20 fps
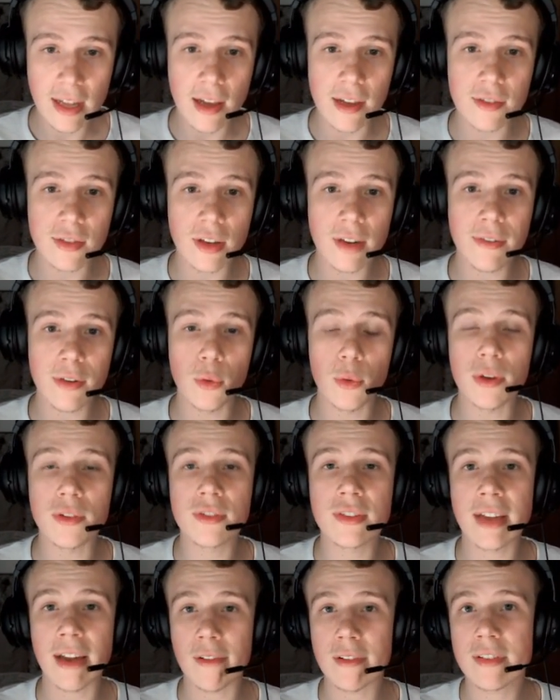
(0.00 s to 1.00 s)
Instead of it
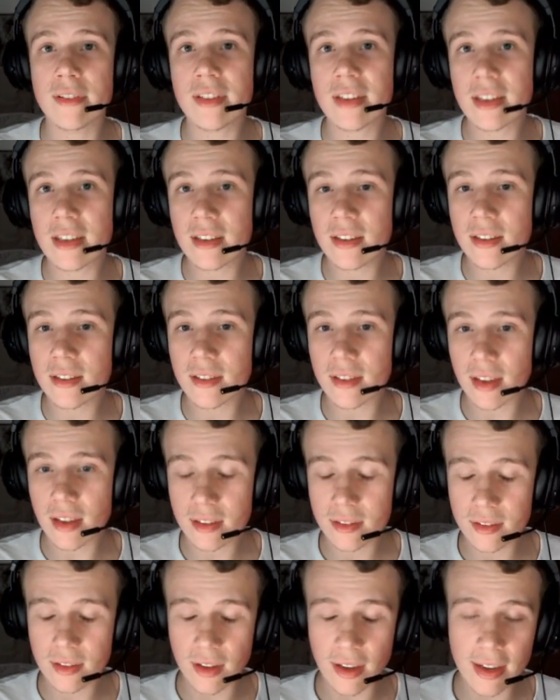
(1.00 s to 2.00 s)
always guaranteed
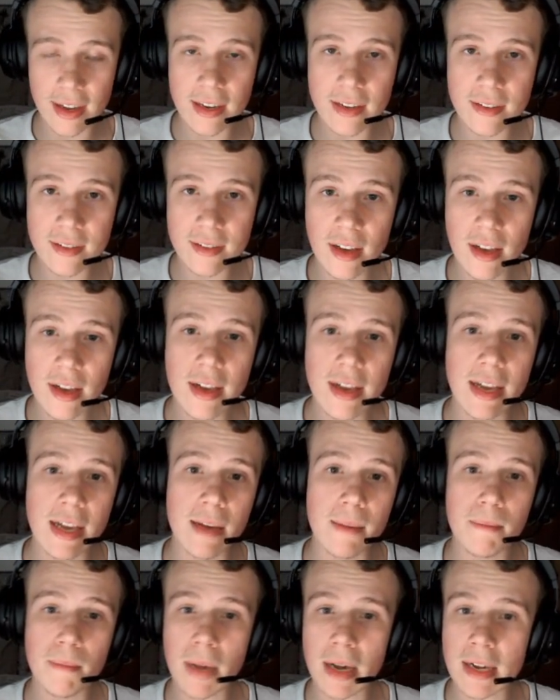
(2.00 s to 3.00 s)
to hit,
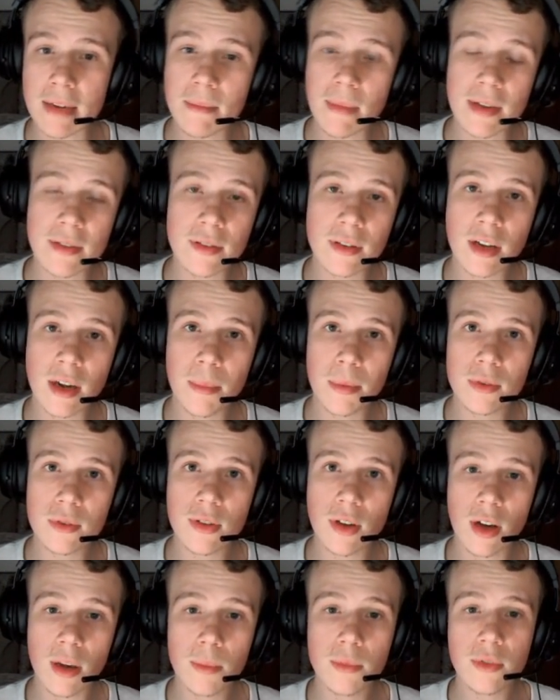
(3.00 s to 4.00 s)
it may miss a couple of
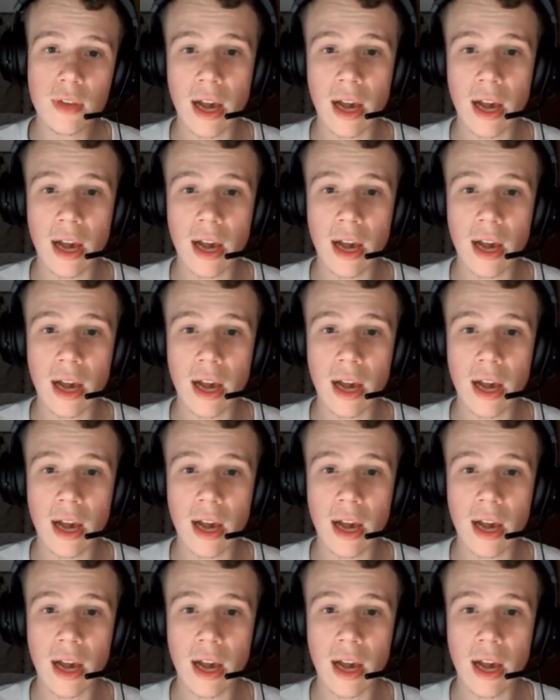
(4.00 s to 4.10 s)
times.